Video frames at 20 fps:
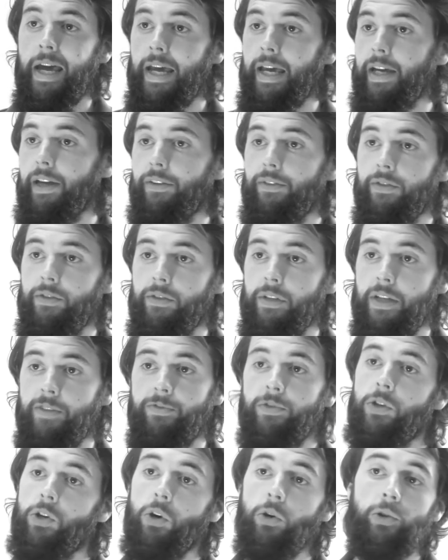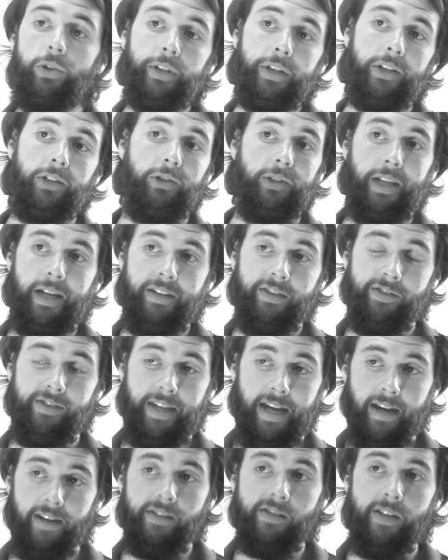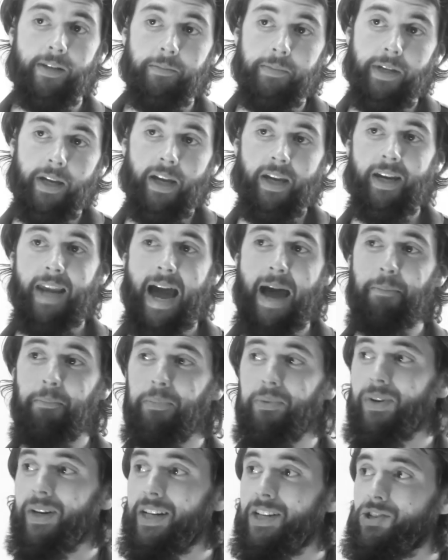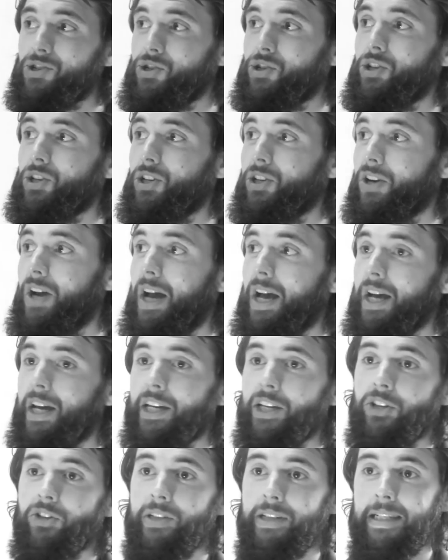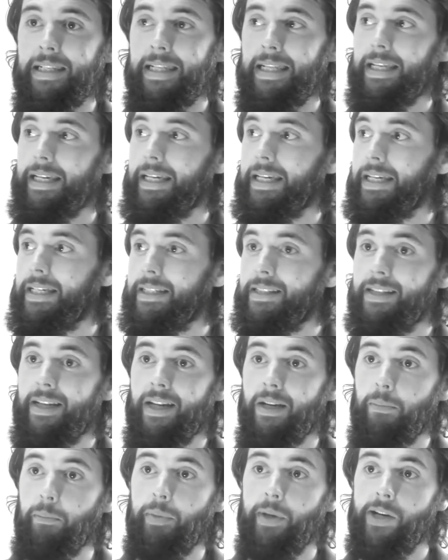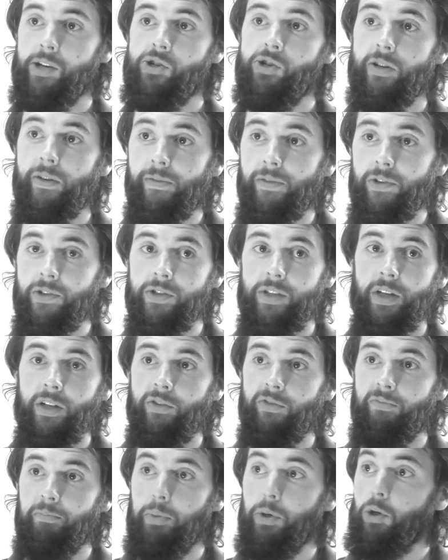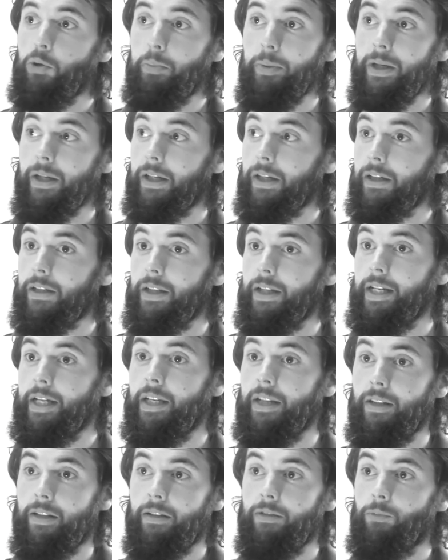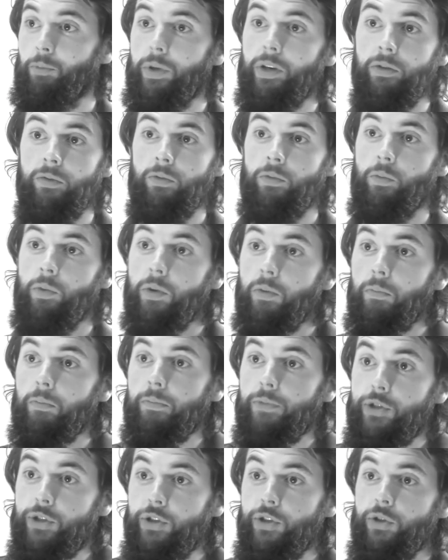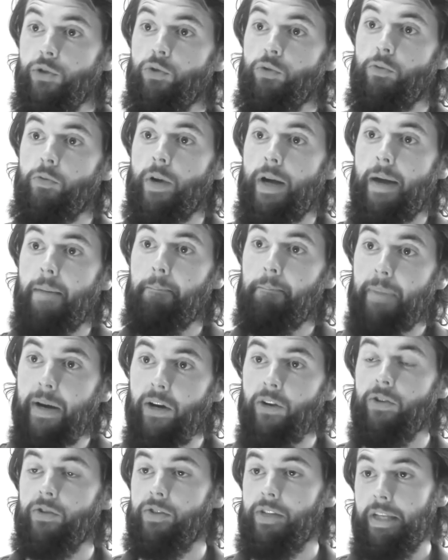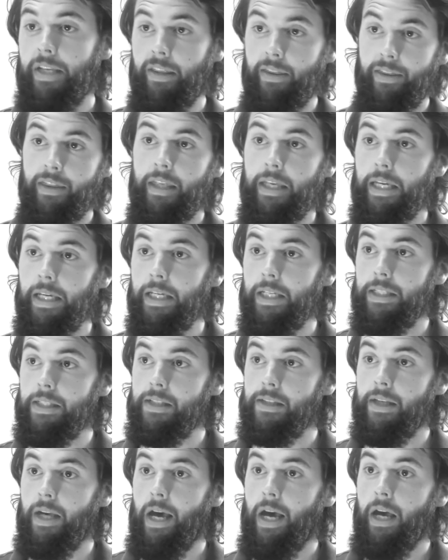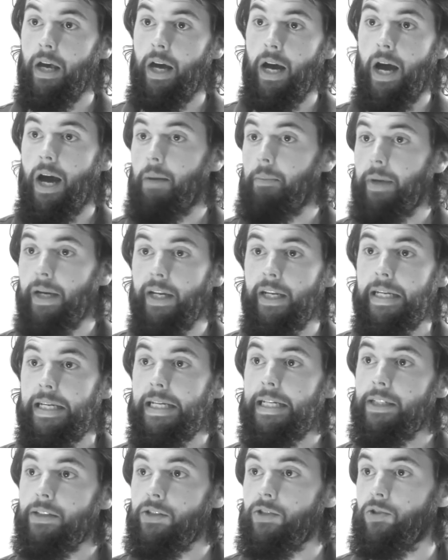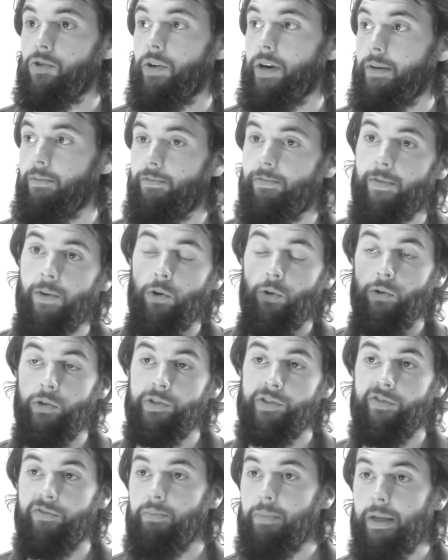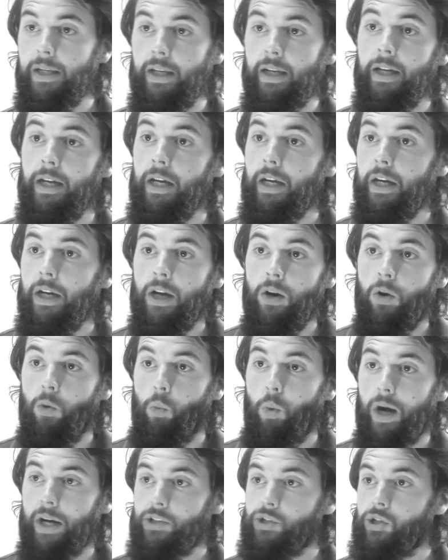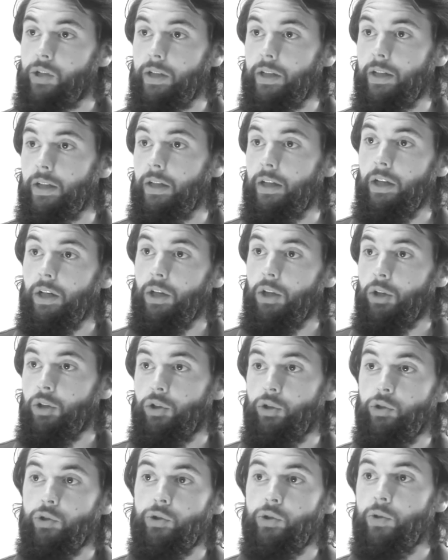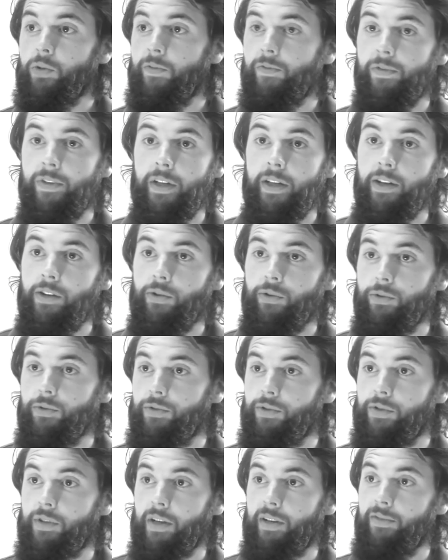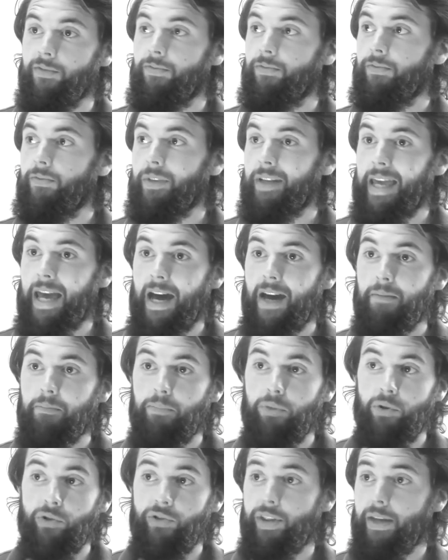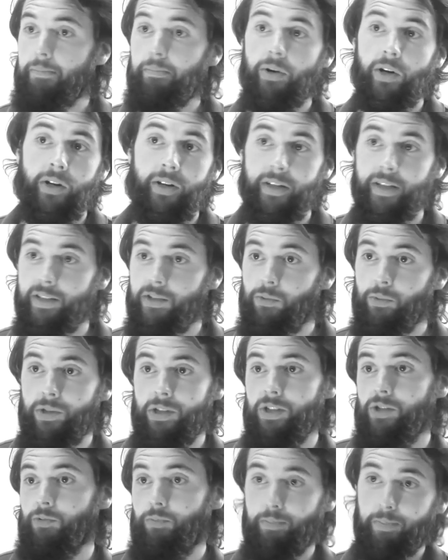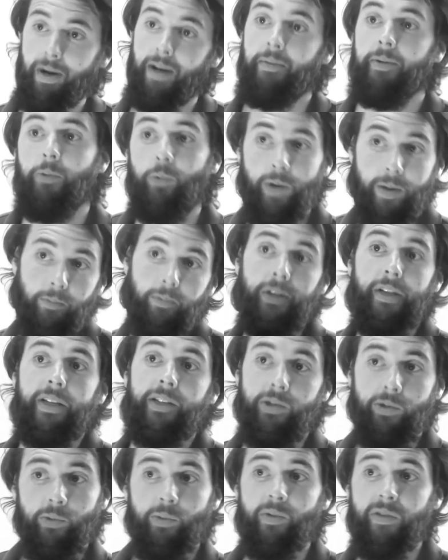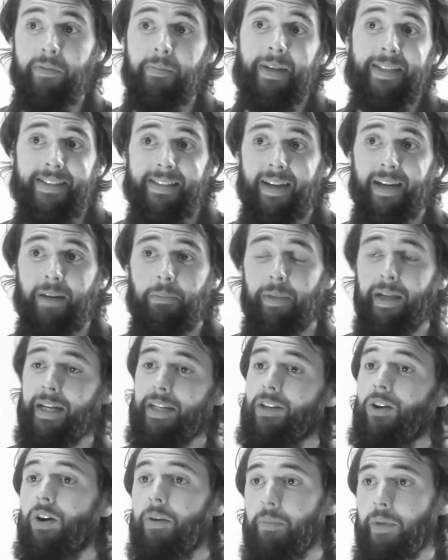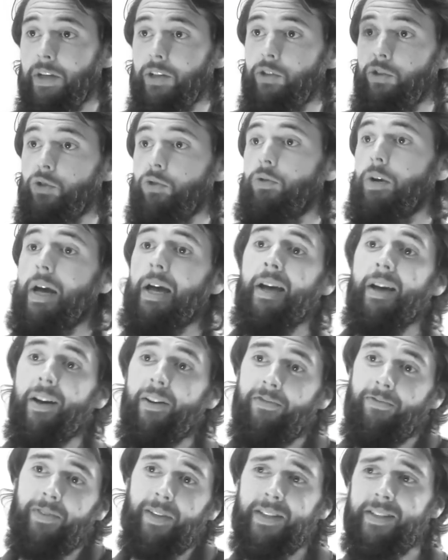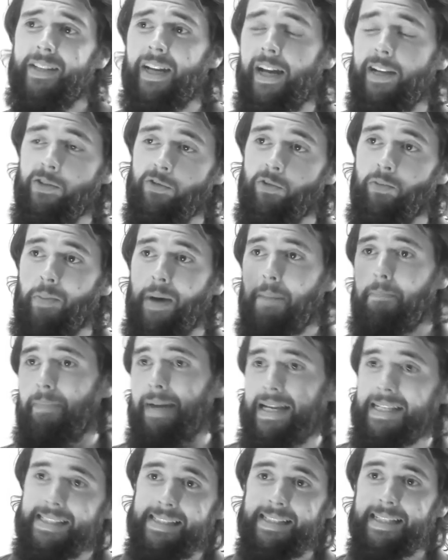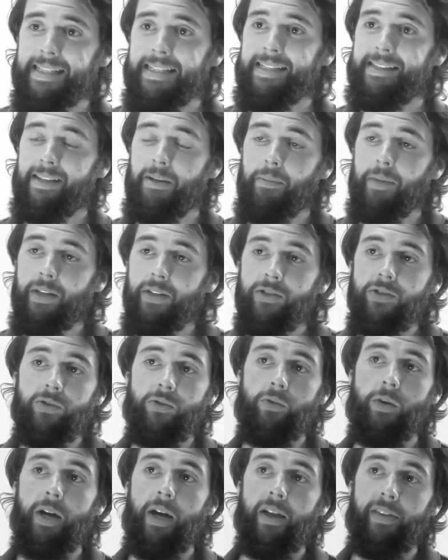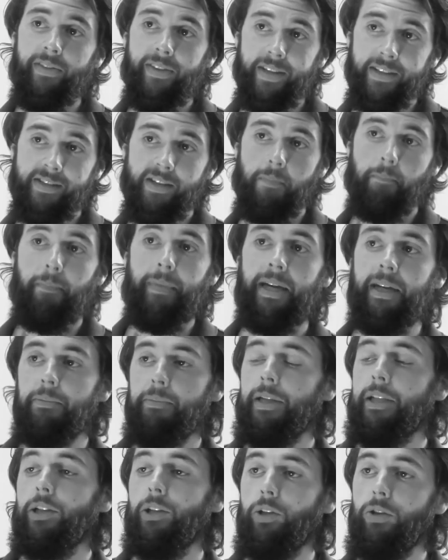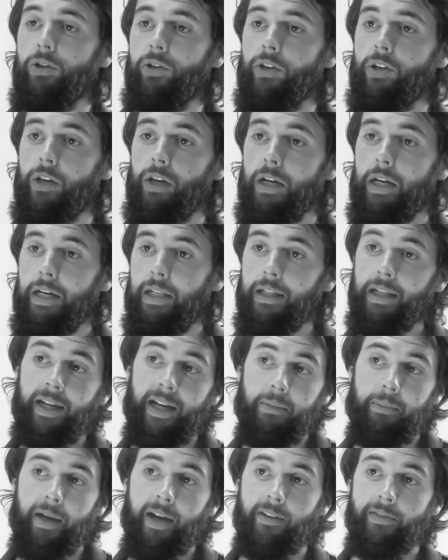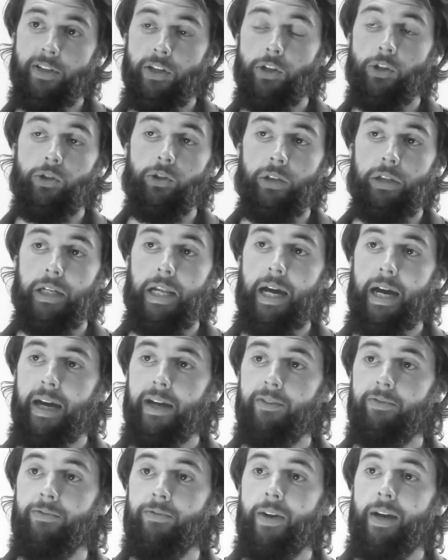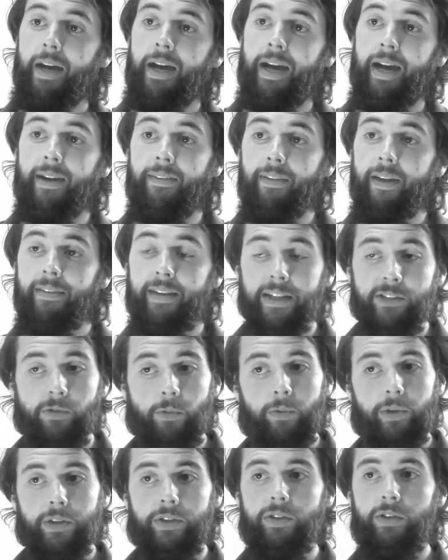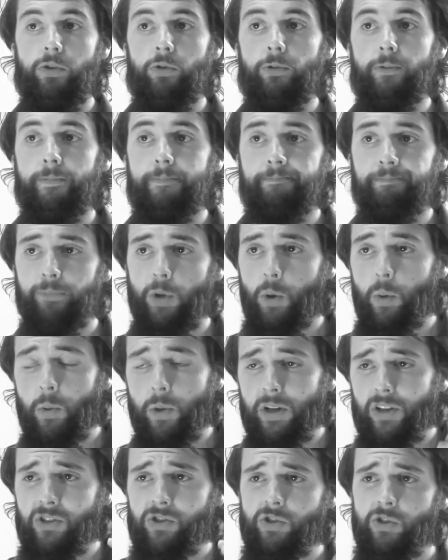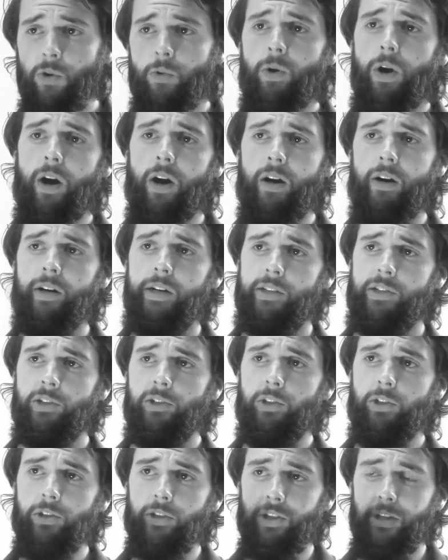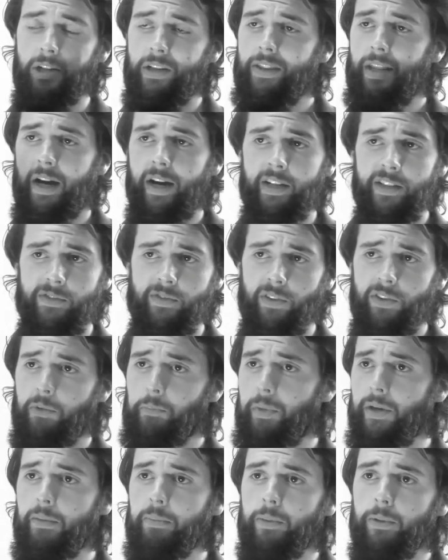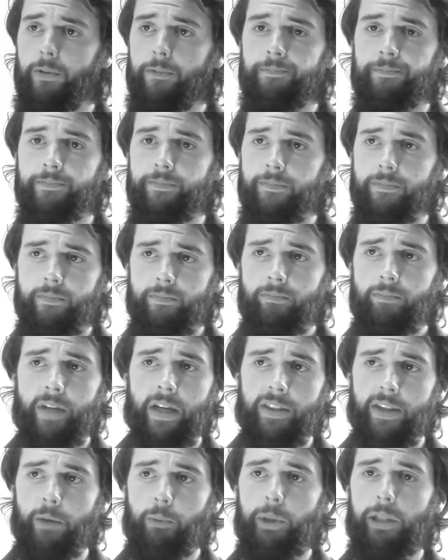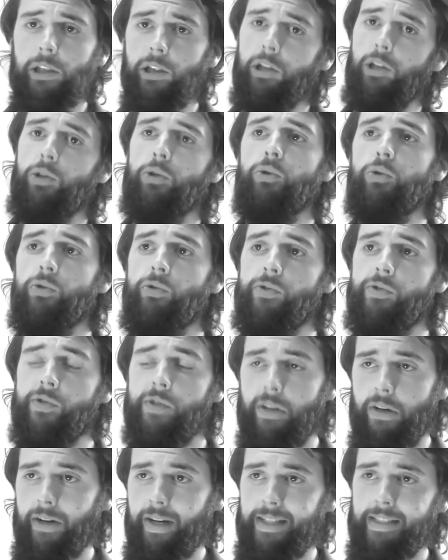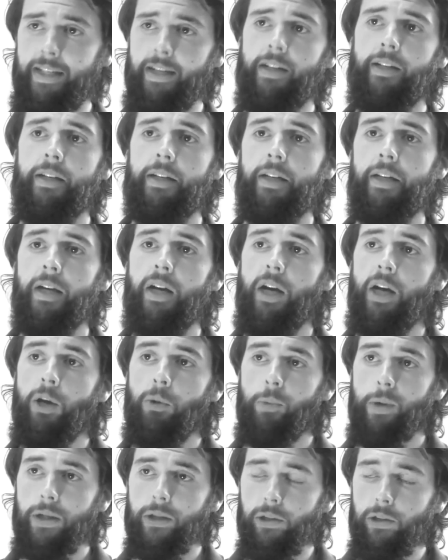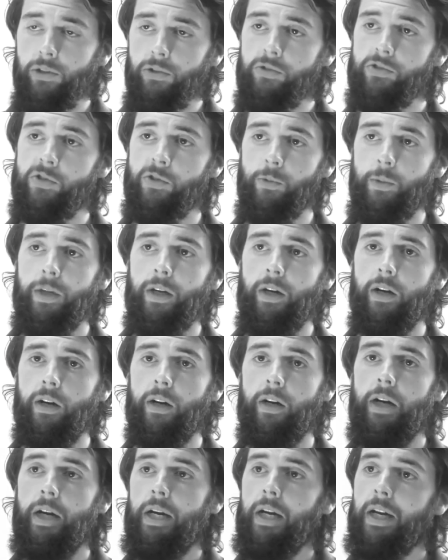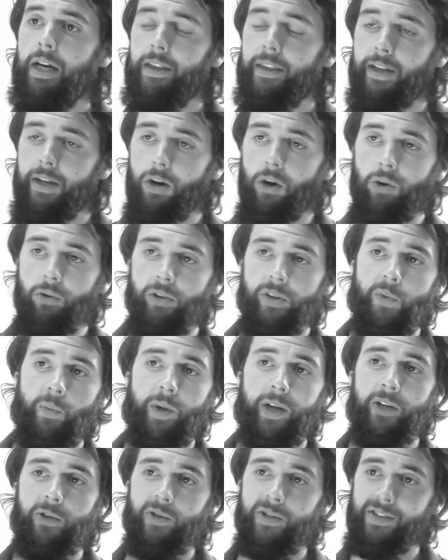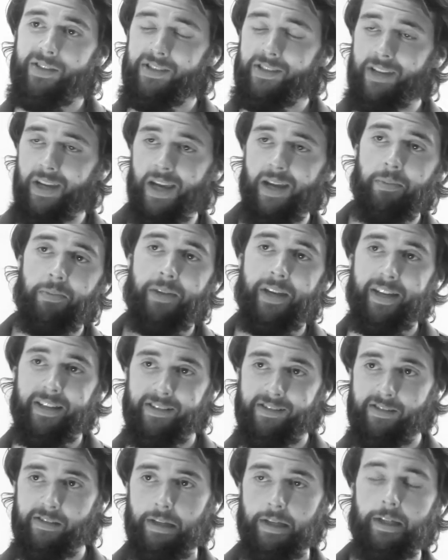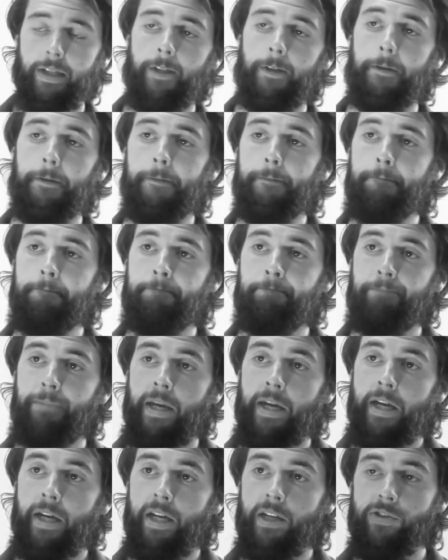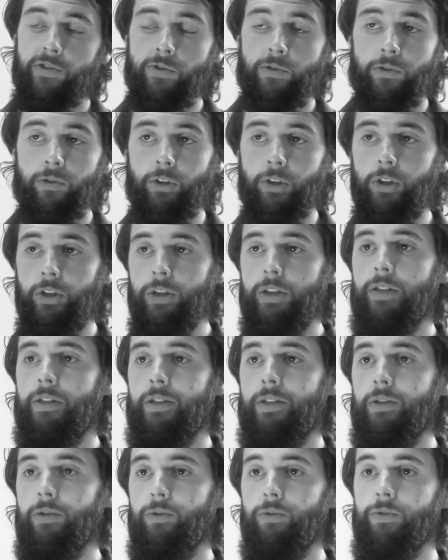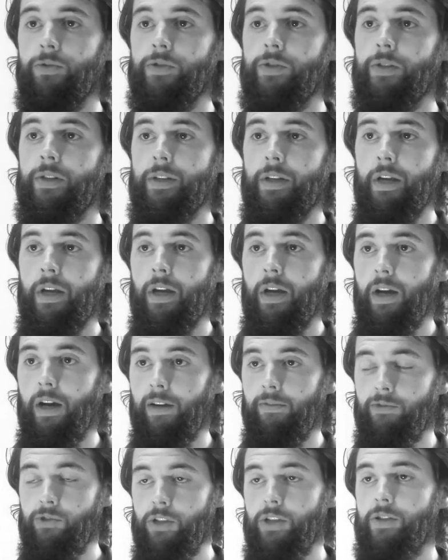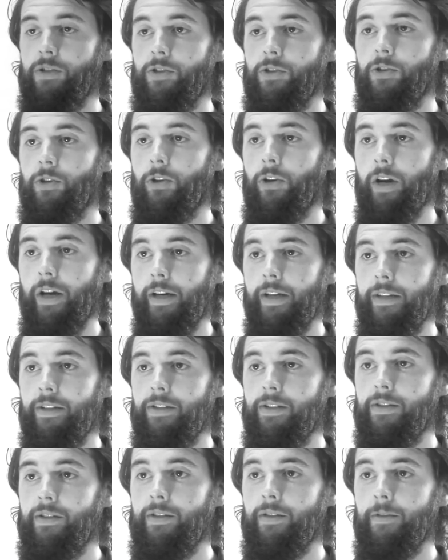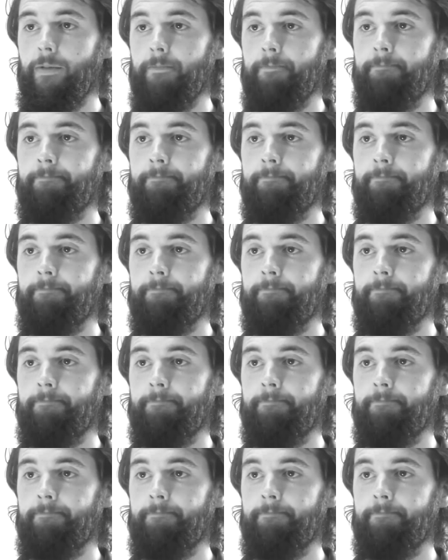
And if you go look at your last status update, I'm pretty sure you didn't like take a picture of yourself pooping. Like, we don't do embarrassing things. I'm not gonna Instagram photos of me watching YouTube videos of cat birthday parties, which is probably what I'm really doing with my time. Like, no, I'm gonna do fun times with my besties. I'm gonna do things that make me look like I'm having a good life. And that's what we do. We work so hard to look good in the eyes of other people that we lose our identity. We lose who we are. And the only way to escape that cycle is through the good news of Jesus Christ.